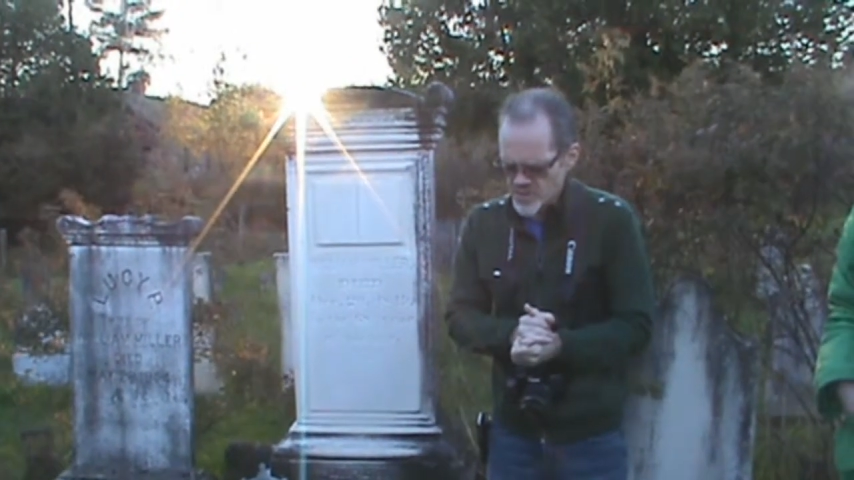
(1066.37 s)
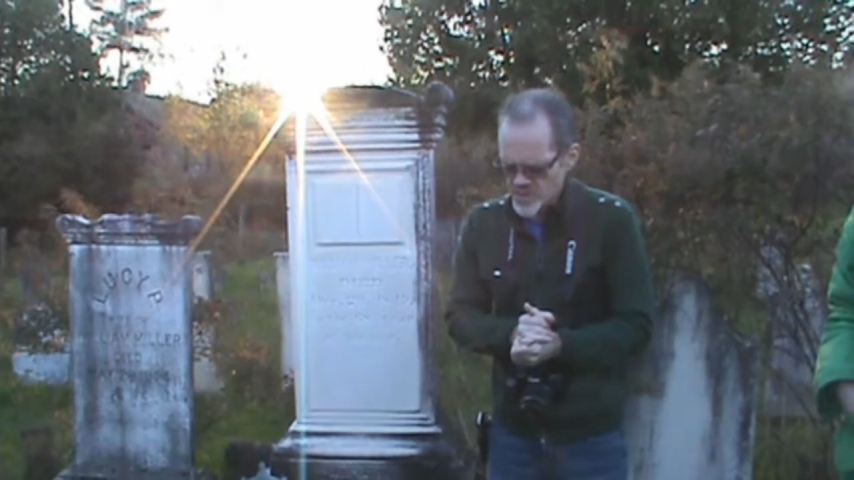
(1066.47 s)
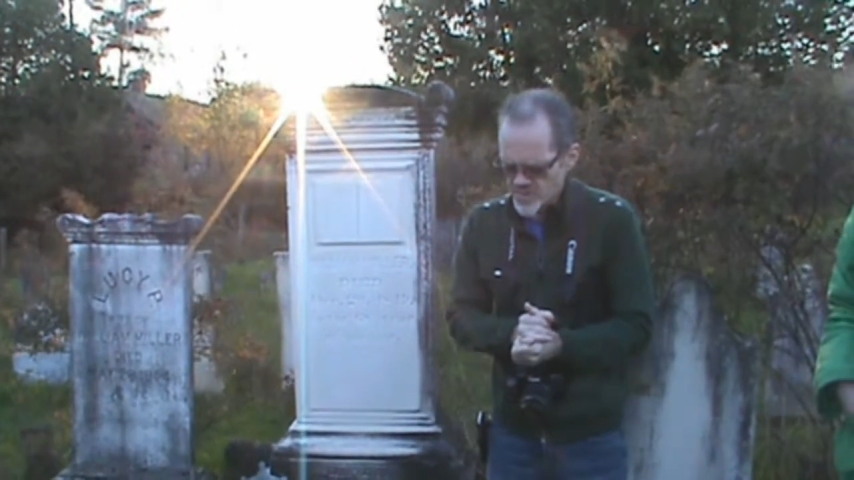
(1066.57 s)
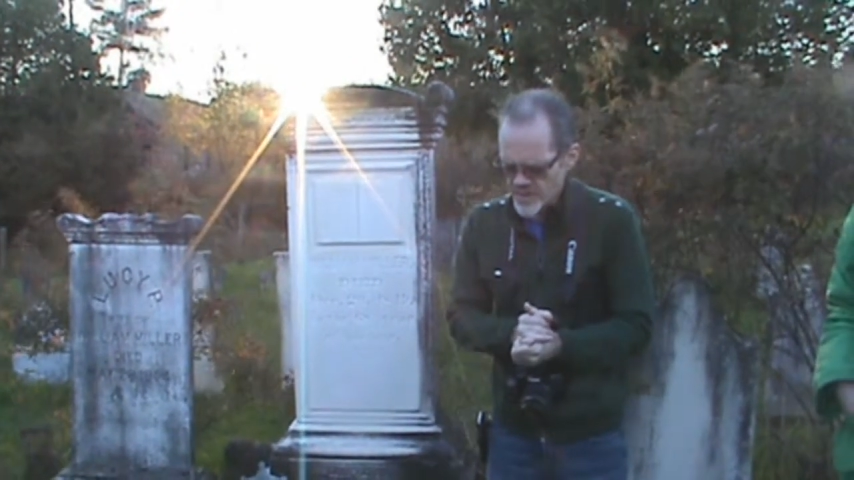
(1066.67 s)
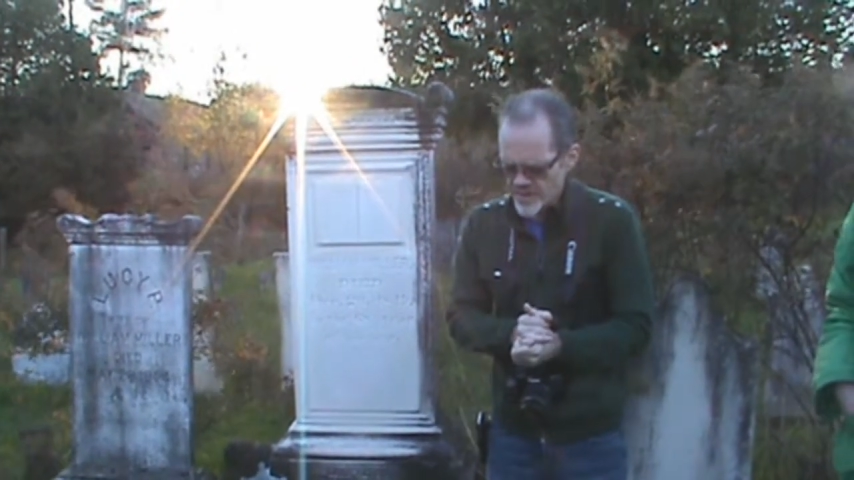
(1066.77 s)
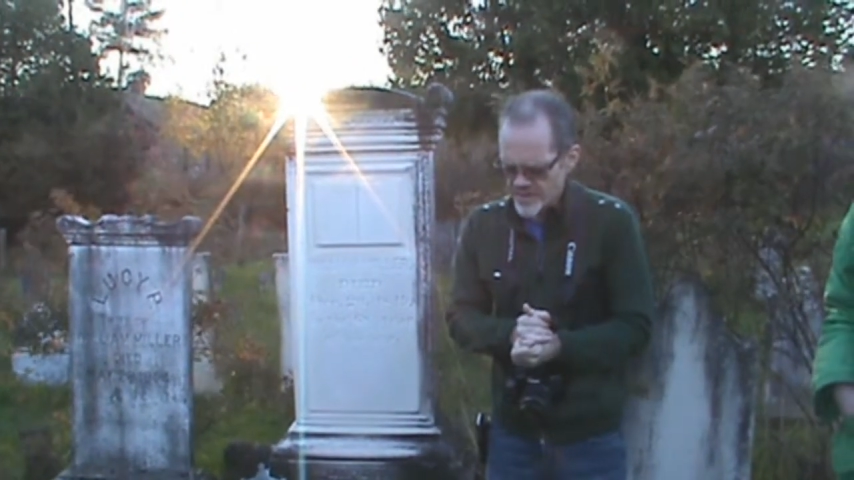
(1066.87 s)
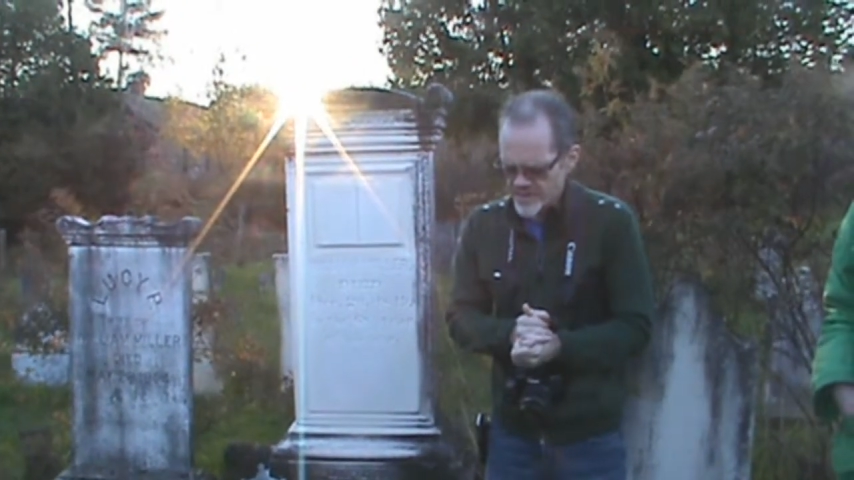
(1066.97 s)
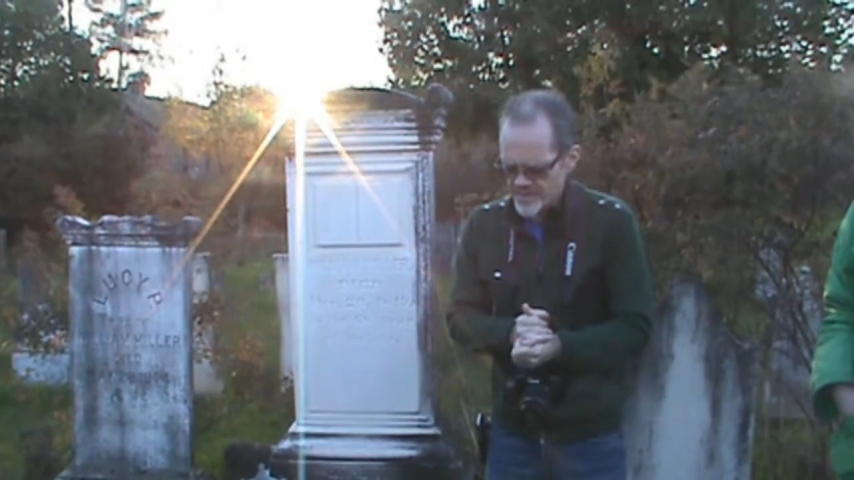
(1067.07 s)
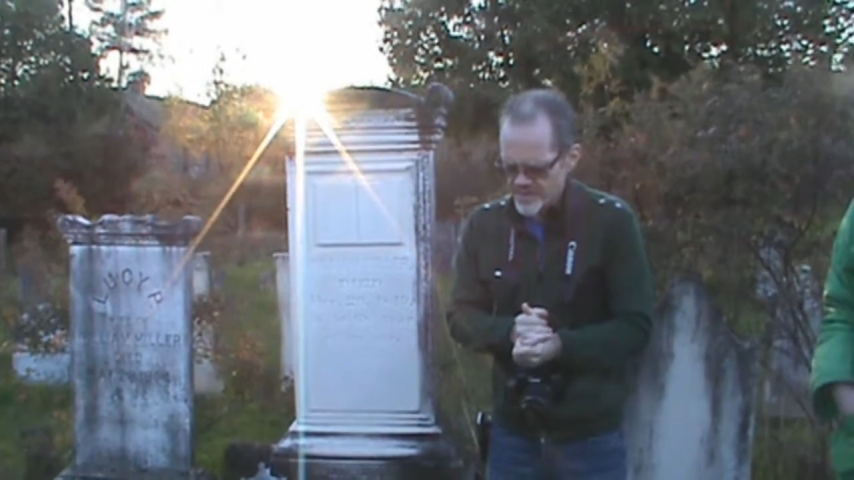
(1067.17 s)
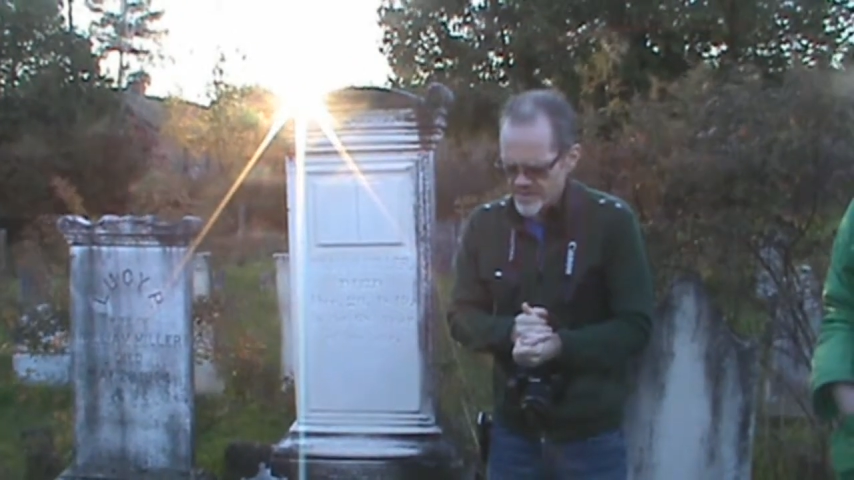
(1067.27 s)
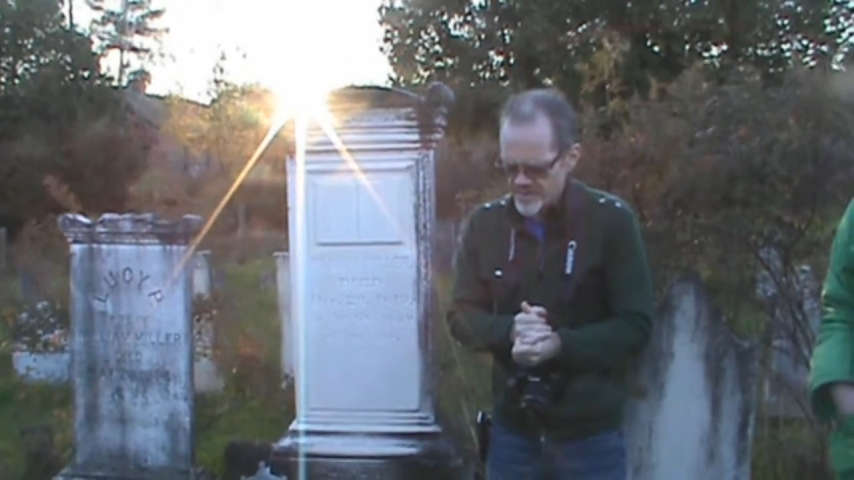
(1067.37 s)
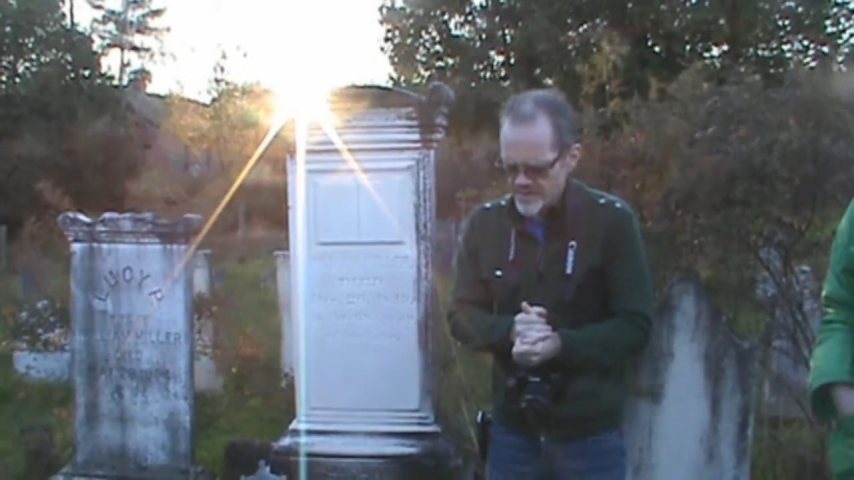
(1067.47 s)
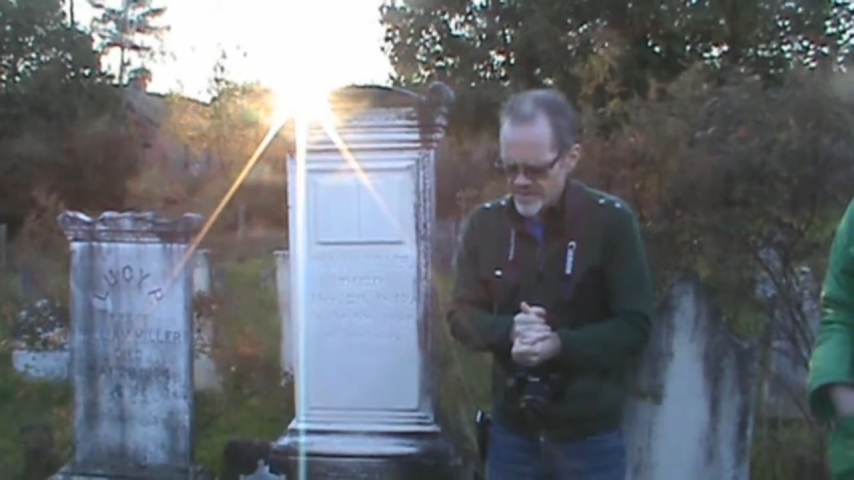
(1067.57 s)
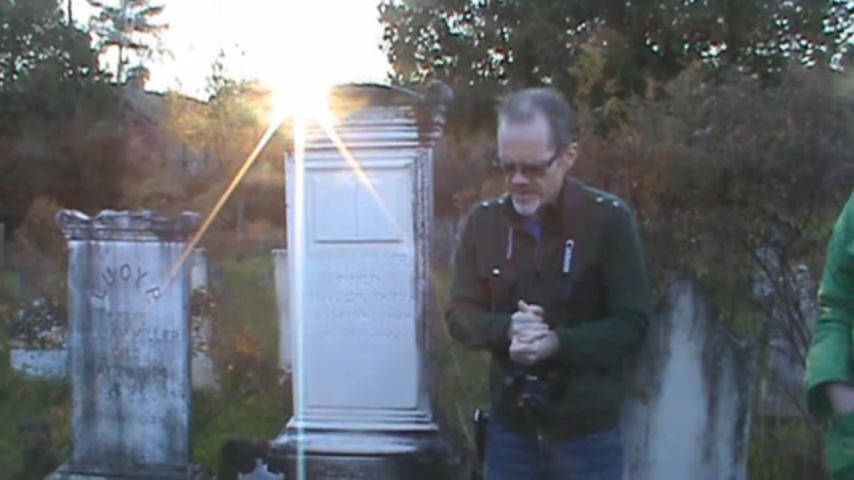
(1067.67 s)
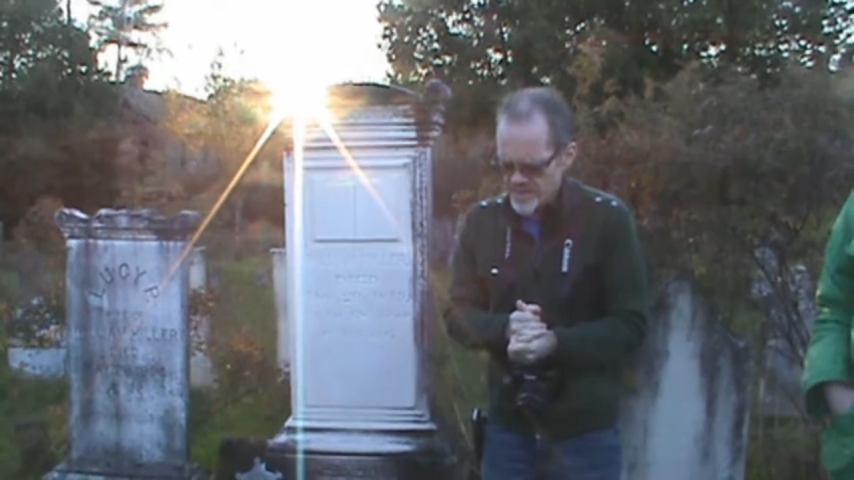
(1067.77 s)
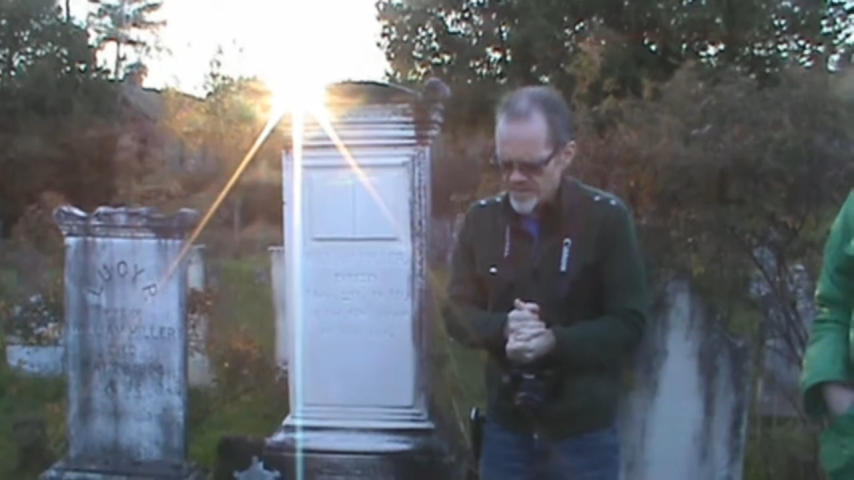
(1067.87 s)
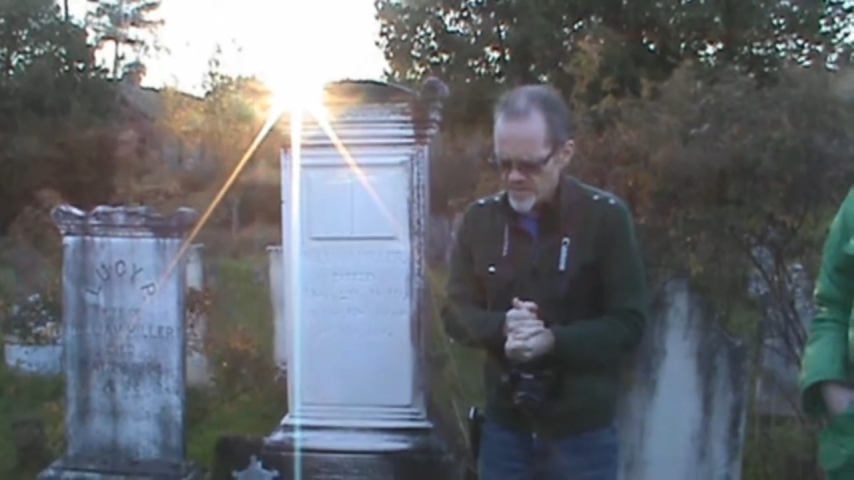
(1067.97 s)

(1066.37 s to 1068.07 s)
your spirit that has